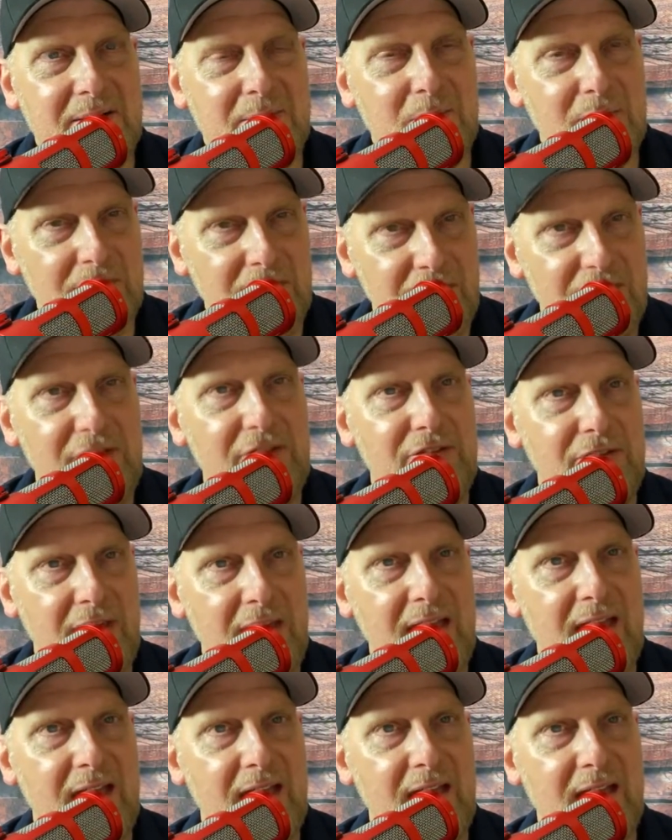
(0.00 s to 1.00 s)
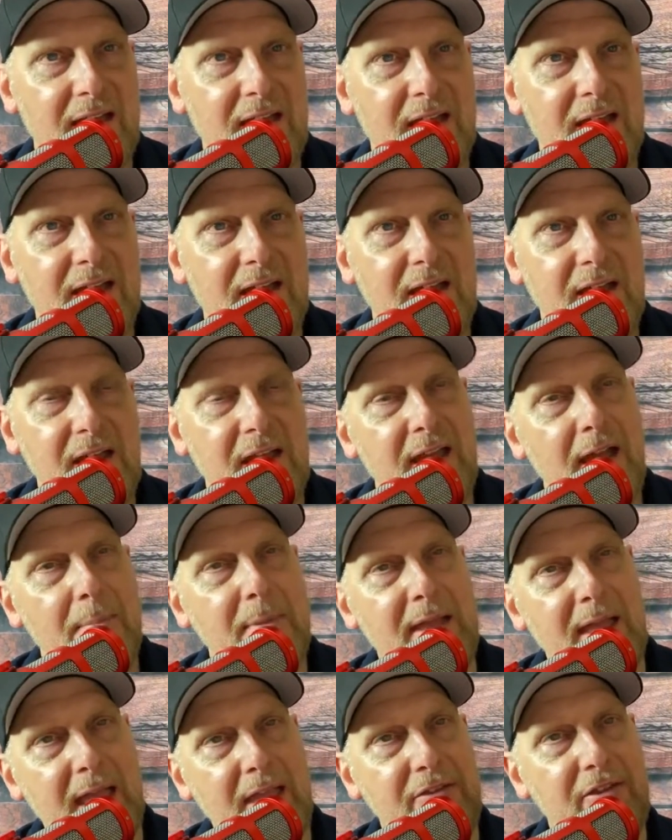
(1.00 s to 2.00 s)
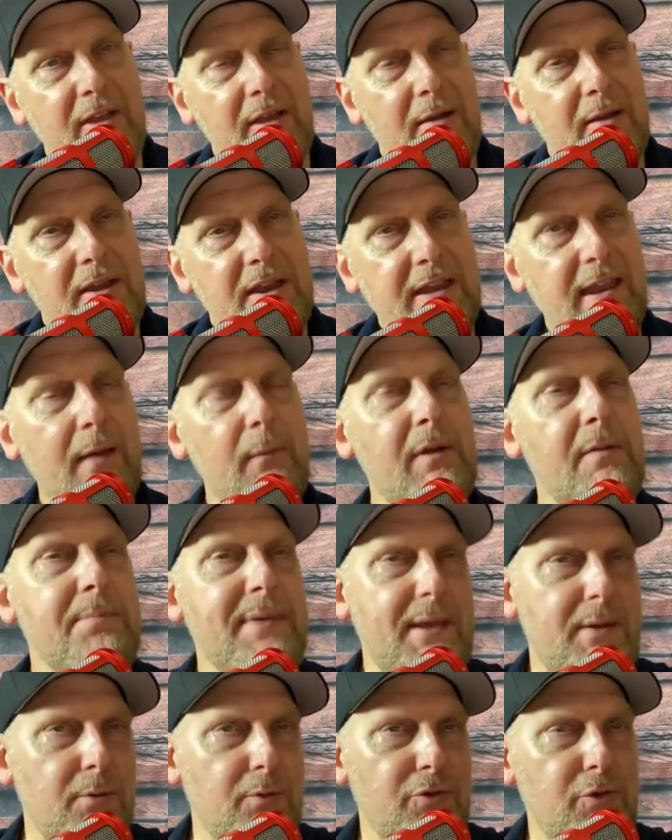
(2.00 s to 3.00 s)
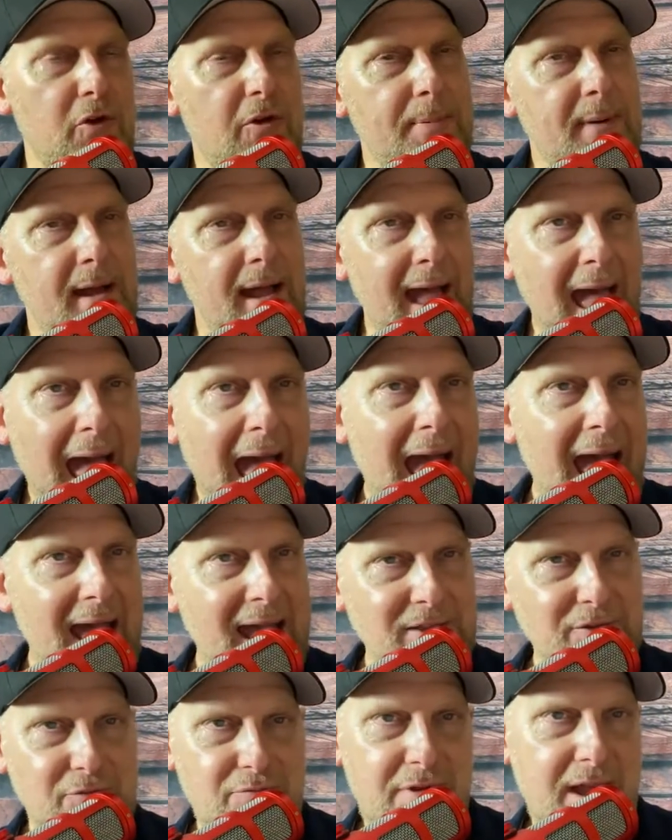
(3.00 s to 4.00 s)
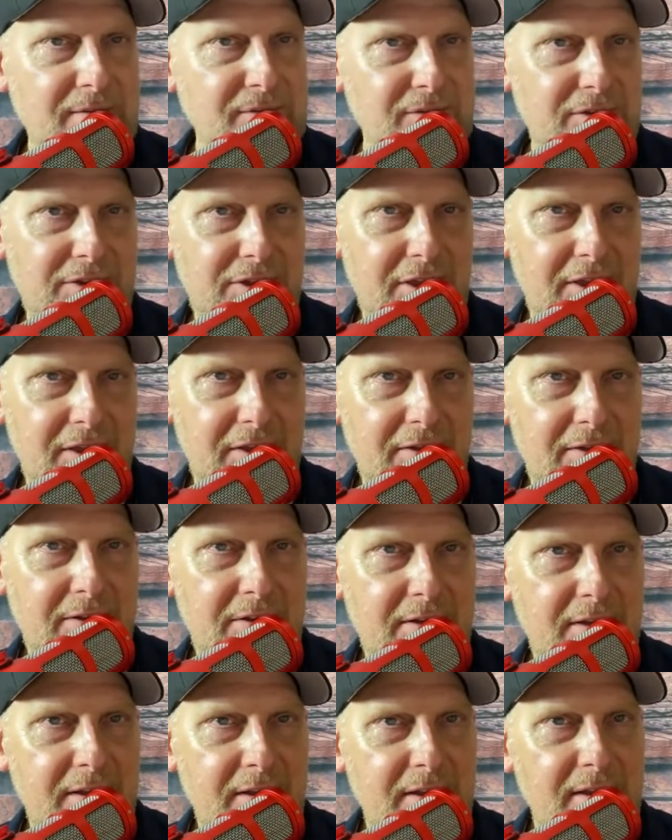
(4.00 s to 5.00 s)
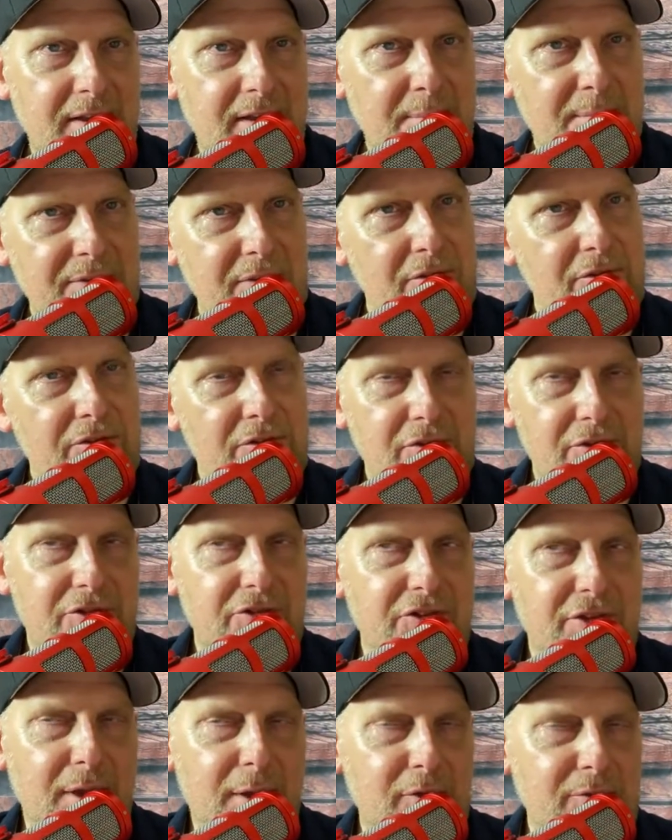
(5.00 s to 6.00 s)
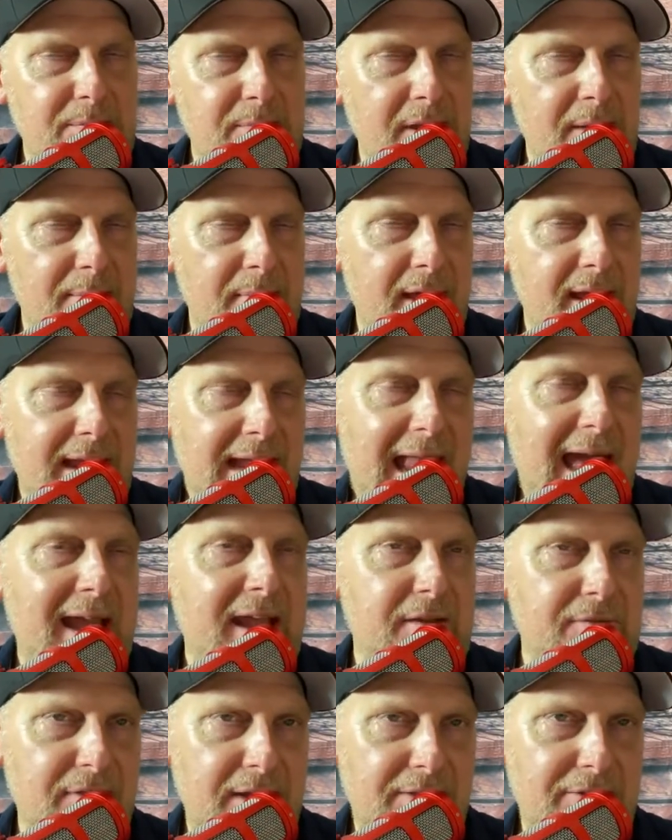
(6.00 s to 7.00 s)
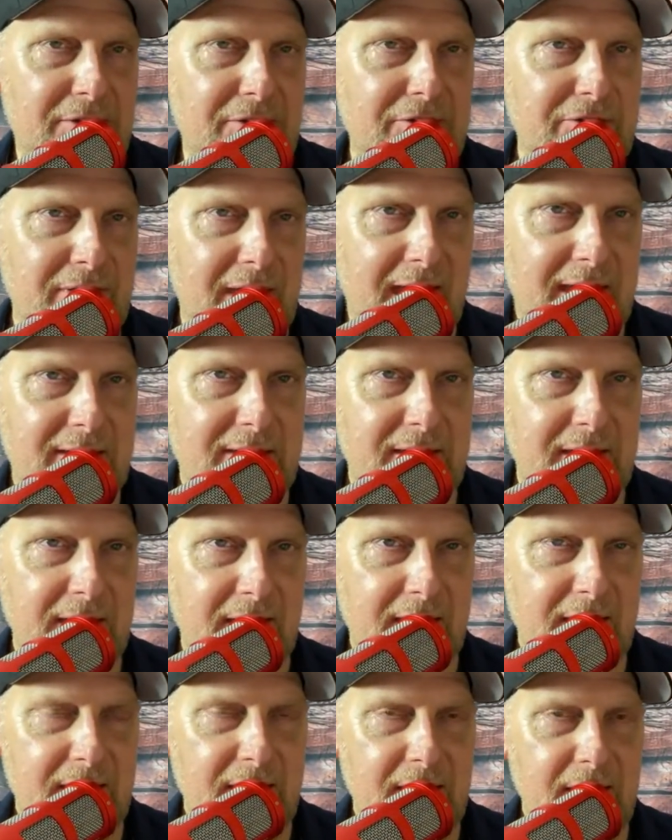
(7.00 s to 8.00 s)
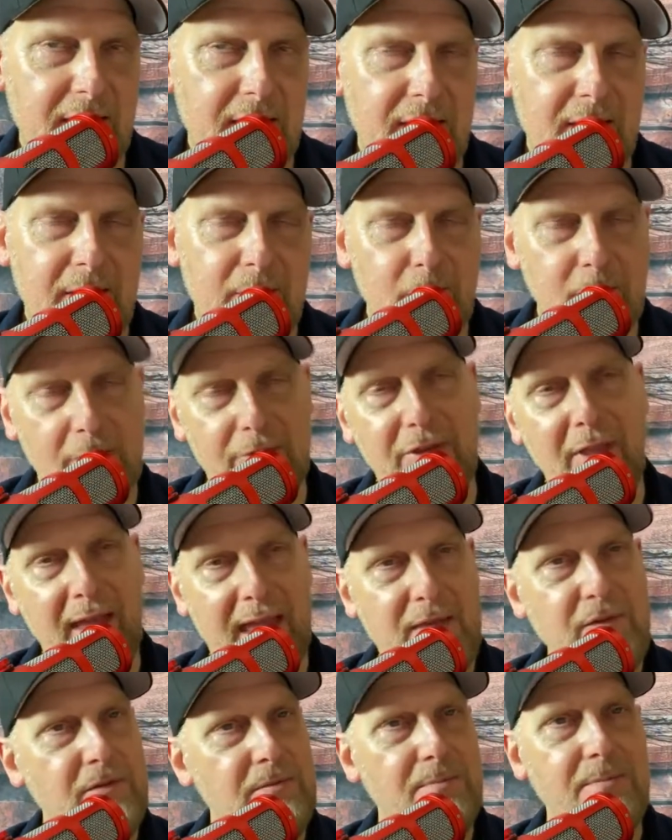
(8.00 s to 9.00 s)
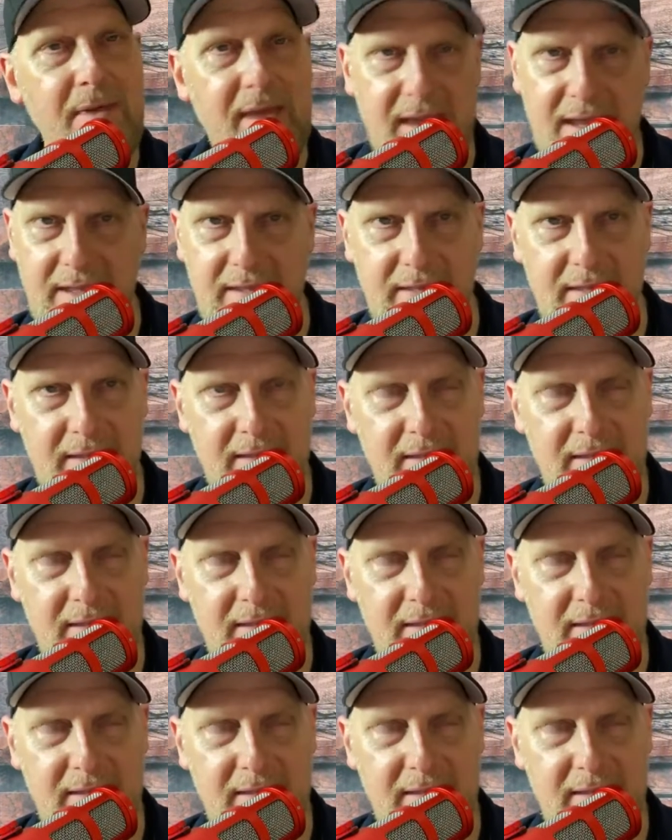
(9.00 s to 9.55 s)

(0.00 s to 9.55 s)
Well, this is it. I mean, is it, you know, when people talk about ad revenue, I mean, this just shows my lack of understanding. What does that even mean?